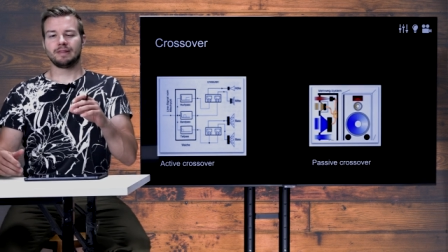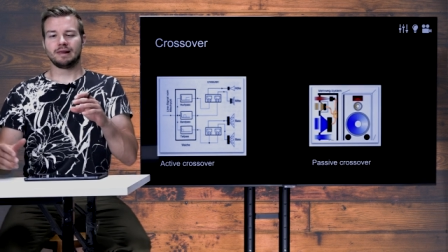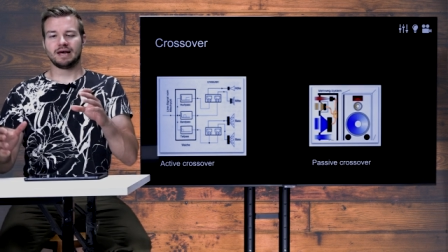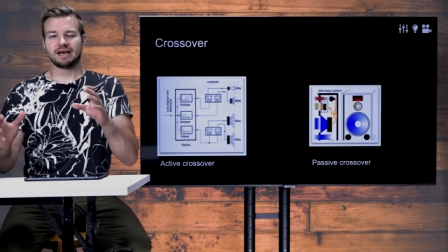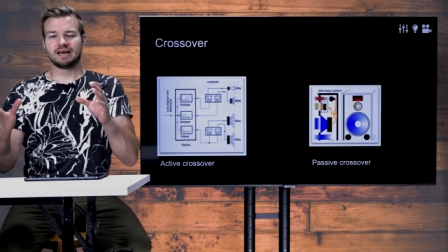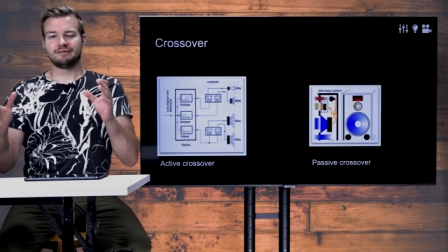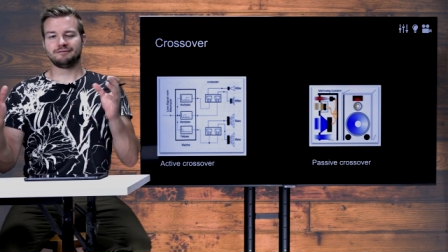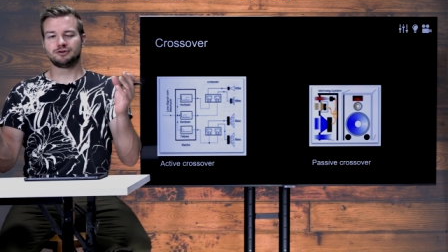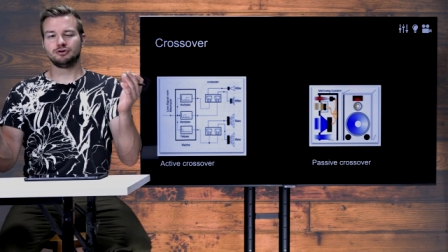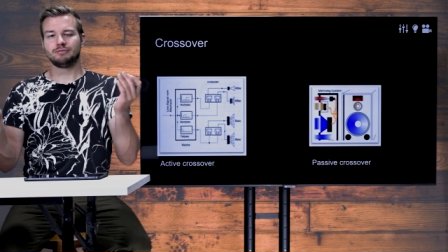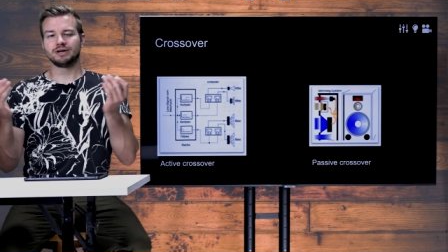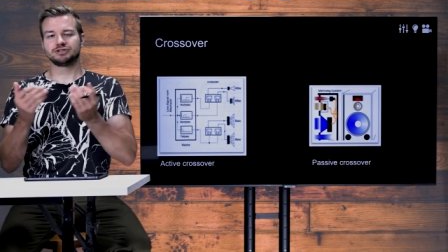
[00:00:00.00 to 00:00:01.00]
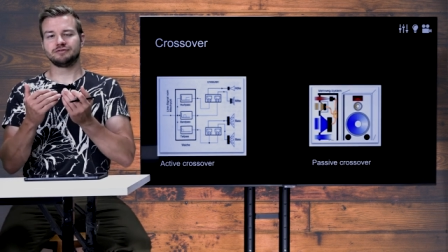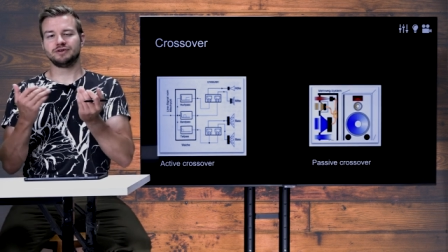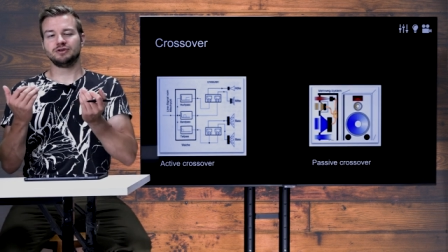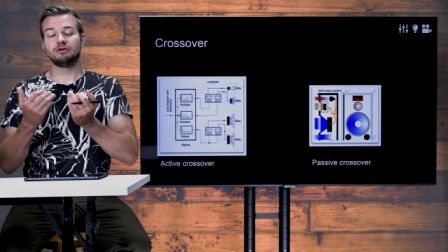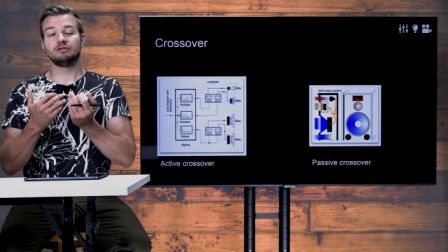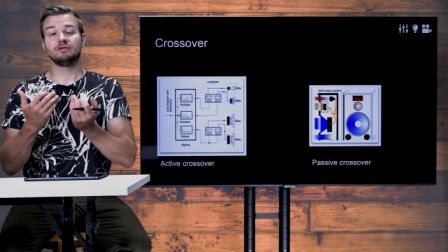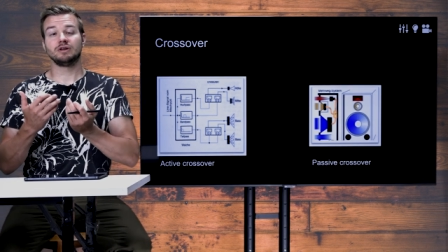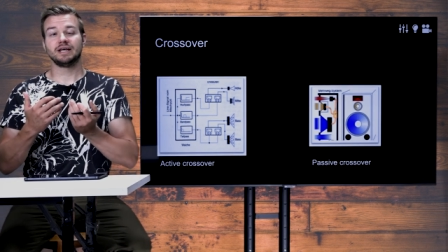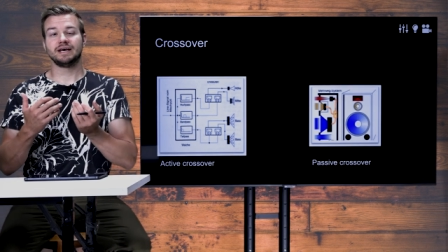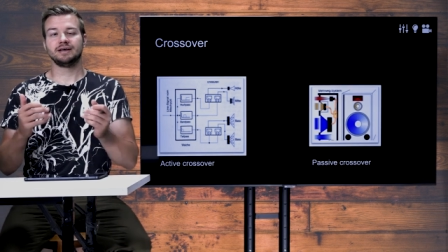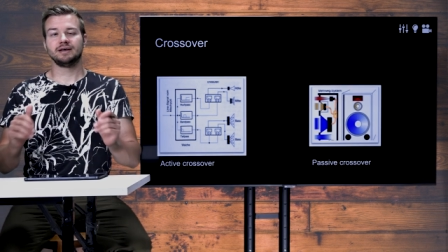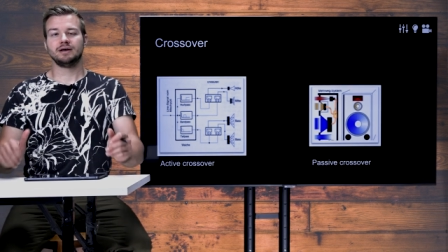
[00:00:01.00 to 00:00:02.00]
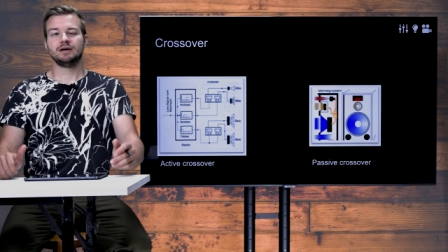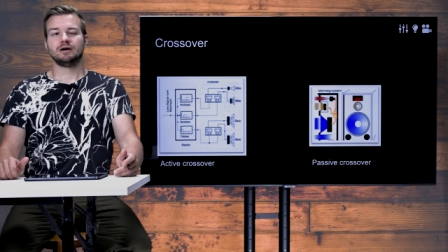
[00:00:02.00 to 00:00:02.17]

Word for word: like have too much of an overlay